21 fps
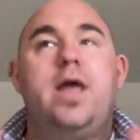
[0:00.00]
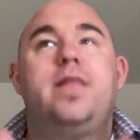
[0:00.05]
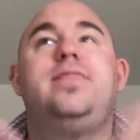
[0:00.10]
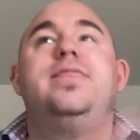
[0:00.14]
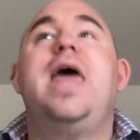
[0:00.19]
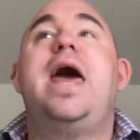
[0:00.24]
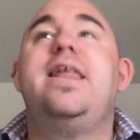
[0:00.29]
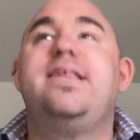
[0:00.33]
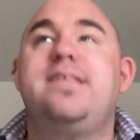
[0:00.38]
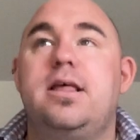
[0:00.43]

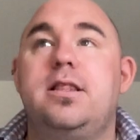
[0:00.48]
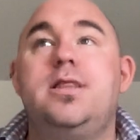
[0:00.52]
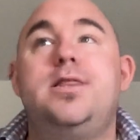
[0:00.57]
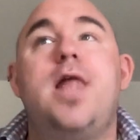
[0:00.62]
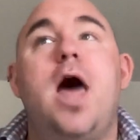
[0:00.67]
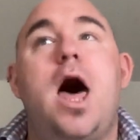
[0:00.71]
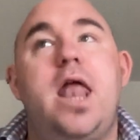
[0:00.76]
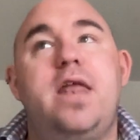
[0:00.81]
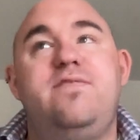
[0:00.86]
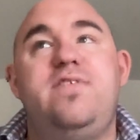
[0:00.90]
That is a
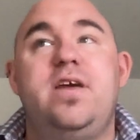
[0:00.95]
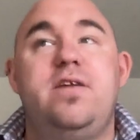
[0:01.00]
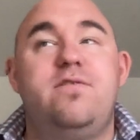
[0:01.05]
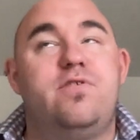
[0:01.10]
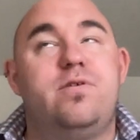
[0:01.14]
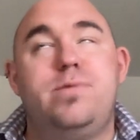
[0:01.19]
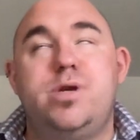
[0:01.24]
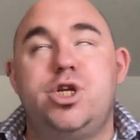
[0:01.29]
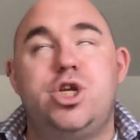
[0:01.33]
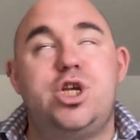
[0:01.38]
lot of
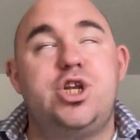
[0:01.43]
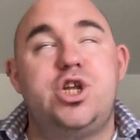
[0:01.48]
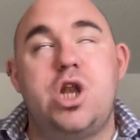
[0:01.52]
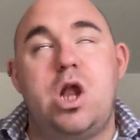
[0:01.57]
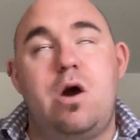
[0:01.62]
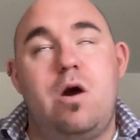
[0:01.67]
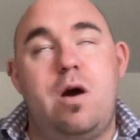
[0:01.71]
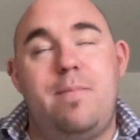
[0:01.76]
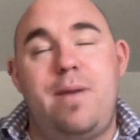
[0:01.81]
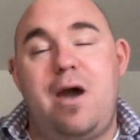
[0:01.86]
information to
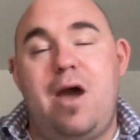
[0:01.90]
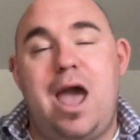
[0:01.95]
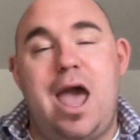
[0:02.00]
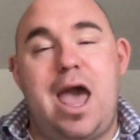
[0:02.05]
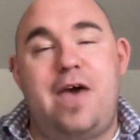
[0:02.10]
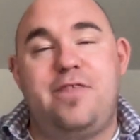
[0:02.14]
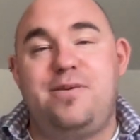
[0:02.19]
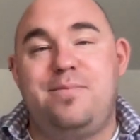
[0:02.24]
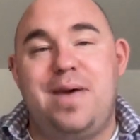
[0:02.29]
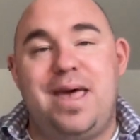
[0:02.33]
know about
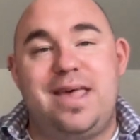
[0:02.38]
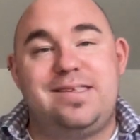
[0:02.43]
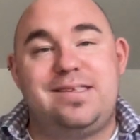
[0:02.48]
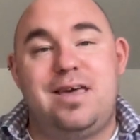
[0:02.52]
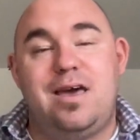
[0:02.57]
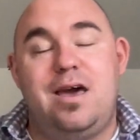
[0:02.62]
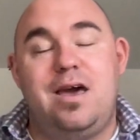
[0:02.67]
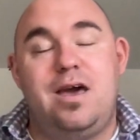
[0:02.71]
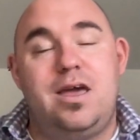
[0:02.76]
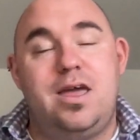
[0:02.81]

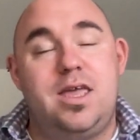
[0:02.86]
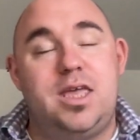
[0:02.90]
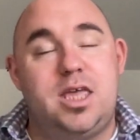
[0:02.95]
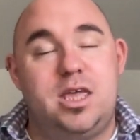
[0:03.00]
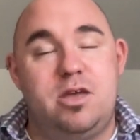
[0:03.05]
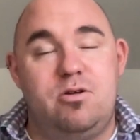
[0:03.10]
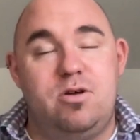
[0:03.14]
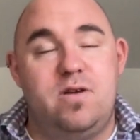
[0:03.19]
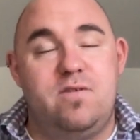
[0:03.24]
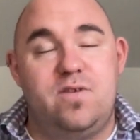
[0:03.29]
Athabasca
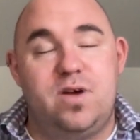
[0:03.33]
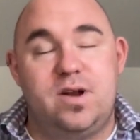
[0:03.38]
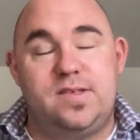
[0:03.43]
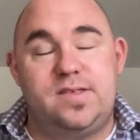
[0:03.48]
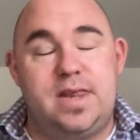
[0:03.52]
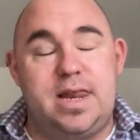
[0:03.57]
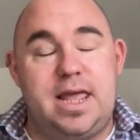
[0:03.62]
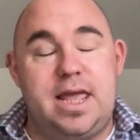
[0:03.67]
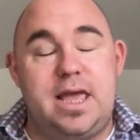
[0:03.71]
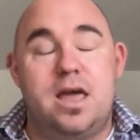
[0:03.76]

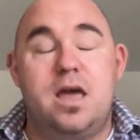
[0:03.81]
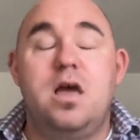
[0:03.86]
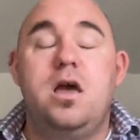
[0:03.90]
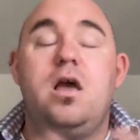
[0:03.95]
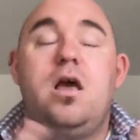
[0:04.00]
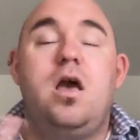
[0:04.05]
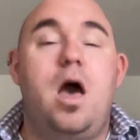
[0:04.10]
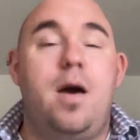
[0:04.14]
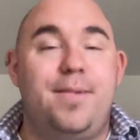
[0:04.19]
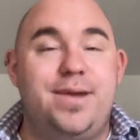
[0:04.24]
University.
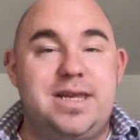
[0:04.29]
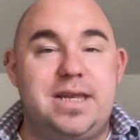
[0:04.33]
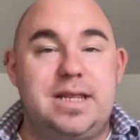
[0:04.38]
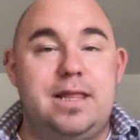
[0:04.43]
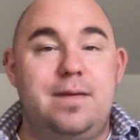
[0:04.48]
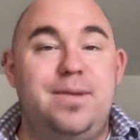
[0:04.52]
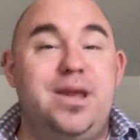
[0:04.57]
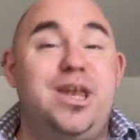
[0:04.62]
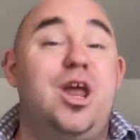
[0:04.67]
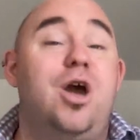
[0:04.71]
Comment and
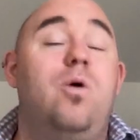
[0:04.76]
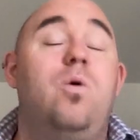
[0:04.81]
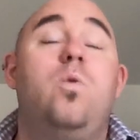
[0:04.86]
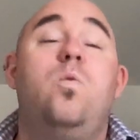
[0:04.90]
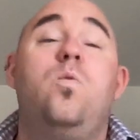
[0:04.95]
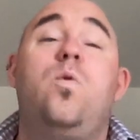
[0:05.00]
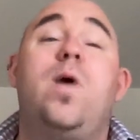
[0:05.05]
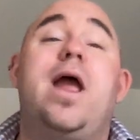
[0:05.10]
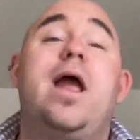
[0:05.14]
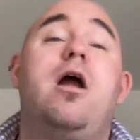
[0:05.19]
let me know,
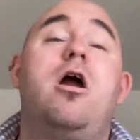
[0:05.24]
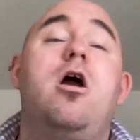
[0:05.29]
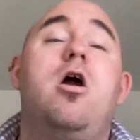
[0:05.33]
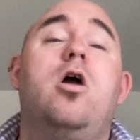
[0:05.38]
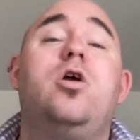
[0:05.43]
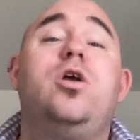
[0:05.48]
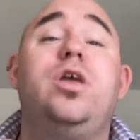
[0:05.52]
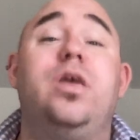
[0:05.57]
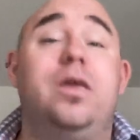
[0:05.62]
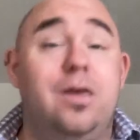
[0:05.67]
where
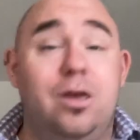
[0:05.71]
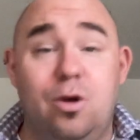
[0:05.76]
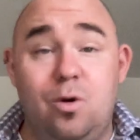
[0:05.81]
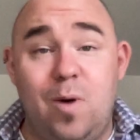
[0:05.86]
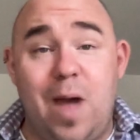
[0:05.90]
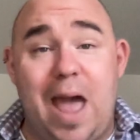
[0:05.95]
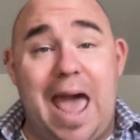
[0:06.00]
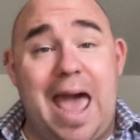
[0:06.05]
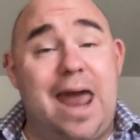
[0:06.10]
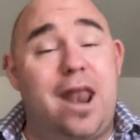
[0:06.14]
are you
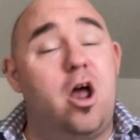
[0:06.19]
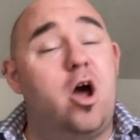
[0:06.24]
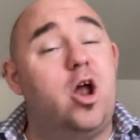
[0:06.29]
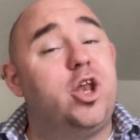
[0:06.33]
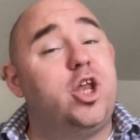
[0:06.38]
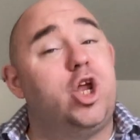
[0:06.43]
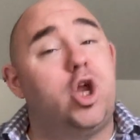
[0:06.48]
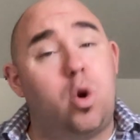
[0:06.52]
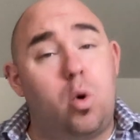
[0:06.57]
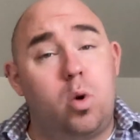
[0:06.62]
at
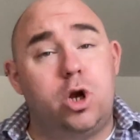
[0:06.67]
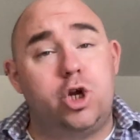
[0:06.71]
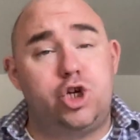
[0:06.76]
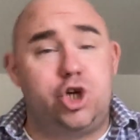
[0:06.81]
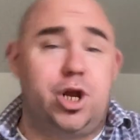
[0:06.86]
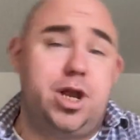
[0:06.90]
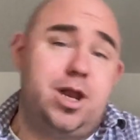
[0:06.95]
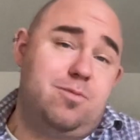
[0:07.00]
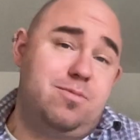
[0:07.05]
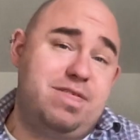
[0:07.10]
on your
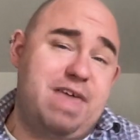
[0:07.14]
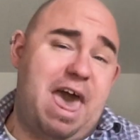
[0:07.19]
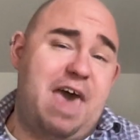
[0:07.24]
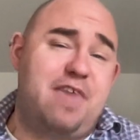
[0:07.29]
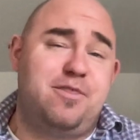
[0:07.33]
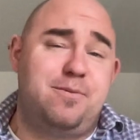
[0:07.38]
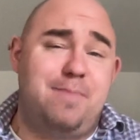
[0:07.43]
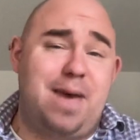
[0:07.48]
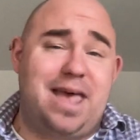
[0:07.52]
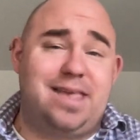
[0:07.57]
journey with
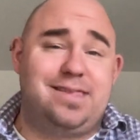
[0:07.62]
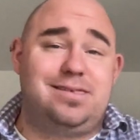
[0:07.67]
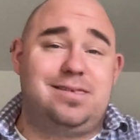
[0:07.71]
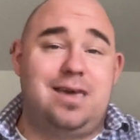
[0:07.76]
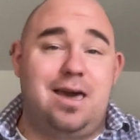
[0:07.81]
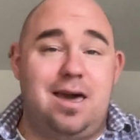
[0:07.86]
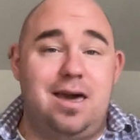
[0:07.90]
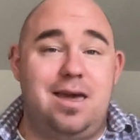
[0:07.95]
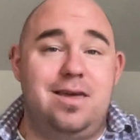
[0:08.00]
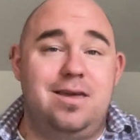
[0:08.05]

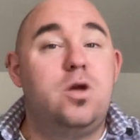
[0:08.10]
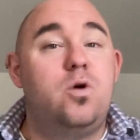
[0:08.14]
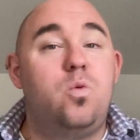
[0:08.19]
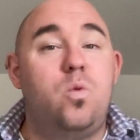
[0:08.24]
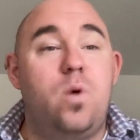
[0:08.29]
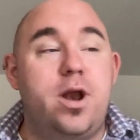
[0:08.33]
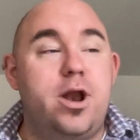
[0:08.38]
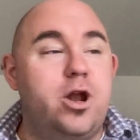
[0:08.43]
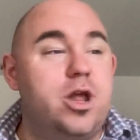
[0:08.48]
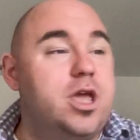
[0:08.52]
Athabasca?
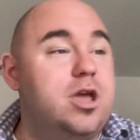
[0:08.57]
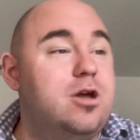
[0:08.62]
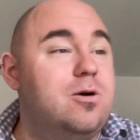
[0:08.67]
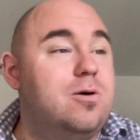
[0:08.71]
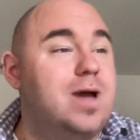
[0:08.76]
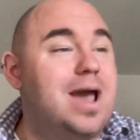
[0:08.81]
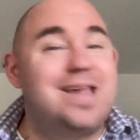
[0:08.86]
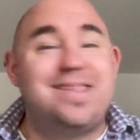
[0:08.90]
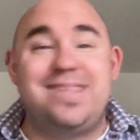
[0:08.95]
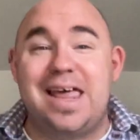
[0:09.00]
What are
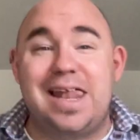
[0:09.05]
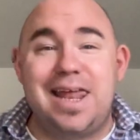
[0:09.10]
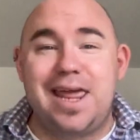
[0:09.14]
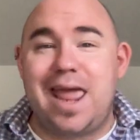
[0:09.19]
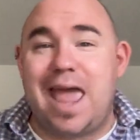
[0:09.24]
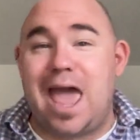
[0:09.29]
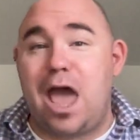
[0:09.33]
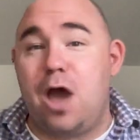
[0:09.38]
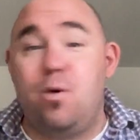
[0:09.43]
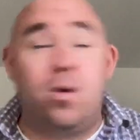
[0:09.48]
you excelling
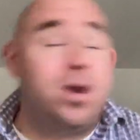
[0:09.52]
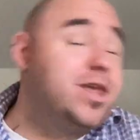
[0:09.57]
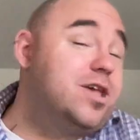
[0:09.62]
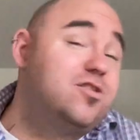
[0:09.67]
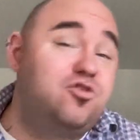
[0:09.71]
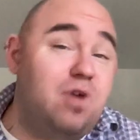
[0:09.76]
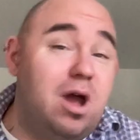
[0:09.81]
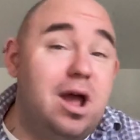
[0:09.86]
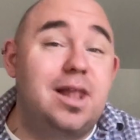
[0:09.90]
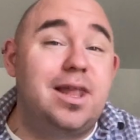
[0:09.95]
at? What are you
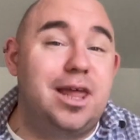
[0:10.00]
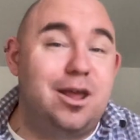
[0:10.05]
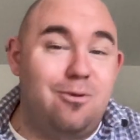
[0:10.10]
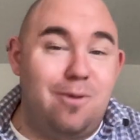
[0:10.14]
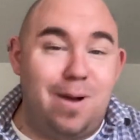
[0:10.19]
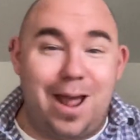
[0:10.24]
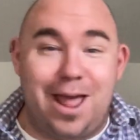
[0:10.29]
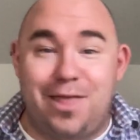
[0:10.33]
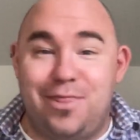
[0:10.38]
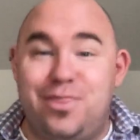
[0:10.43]
struggling
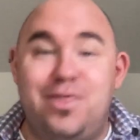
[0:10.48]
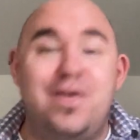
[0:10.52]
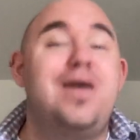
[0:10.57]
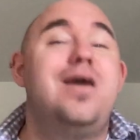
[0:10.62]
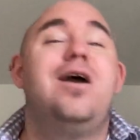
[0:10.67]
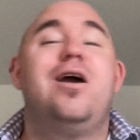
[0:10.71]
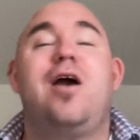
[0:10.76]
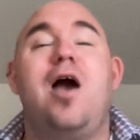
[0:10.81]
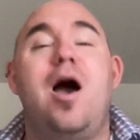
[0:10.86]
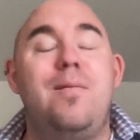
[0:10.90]
with?
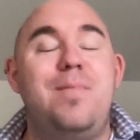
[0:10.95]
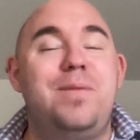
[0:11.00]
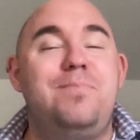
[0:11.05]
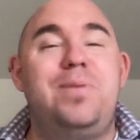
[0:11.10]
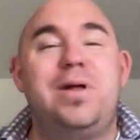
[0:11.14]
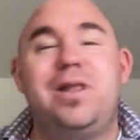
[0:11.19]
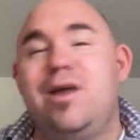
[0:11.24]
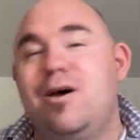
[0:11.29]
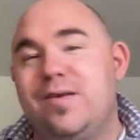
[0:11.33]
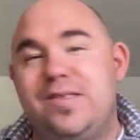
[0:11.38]
Comment
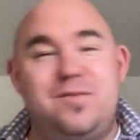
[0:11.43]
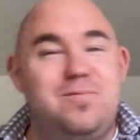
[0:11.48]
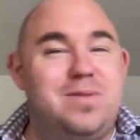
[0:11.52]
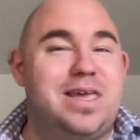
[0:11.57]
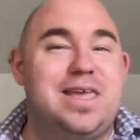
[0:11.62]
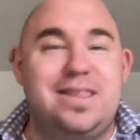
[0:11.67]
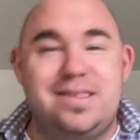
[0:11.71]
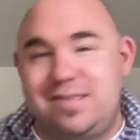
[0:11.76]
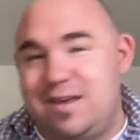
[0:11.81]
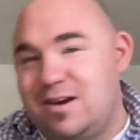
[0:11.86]
below so we
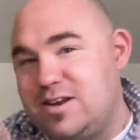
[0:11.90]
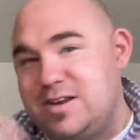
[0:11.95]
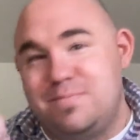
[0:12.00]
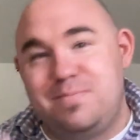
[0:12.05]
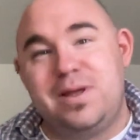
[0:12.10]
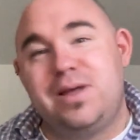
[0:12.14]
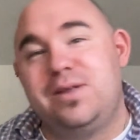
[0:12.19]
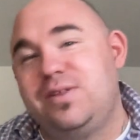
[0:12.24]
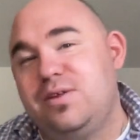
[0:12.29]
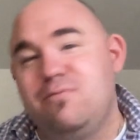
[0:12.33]
can start to
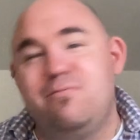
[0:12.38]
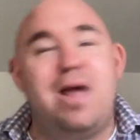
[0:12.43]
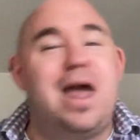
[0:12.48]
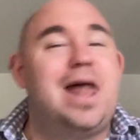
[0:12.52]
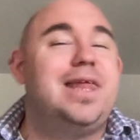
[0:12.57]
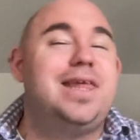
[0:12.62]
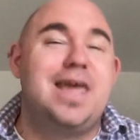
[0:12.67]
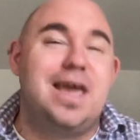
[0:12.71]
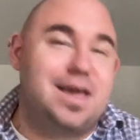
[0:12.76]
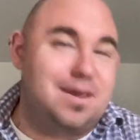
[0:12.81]
build and
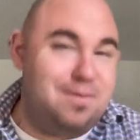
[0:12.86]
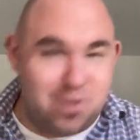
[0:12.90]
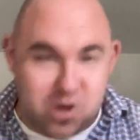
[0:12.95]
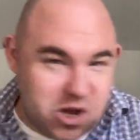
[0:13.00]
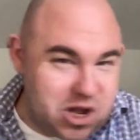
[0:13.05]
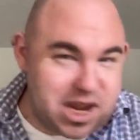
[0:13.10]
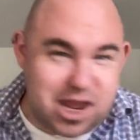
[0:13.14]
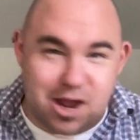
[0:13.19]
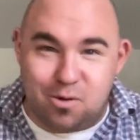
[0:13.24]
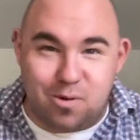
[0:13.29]
rally a
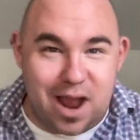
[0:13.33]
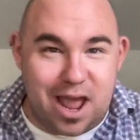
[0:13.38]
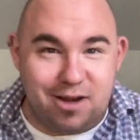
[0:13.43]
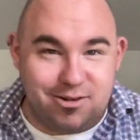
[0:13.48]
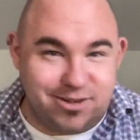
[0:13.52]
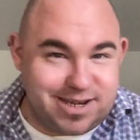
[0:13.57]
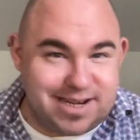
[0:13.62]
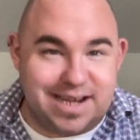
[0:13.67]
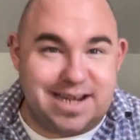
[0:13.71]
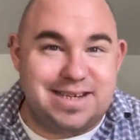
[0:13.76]
community
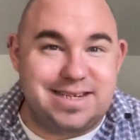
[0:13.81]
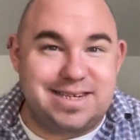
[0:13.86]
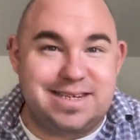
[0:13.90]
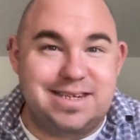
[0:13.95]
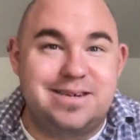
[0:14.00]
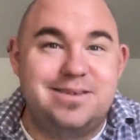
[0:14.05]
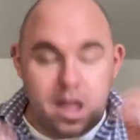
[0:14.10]
around it.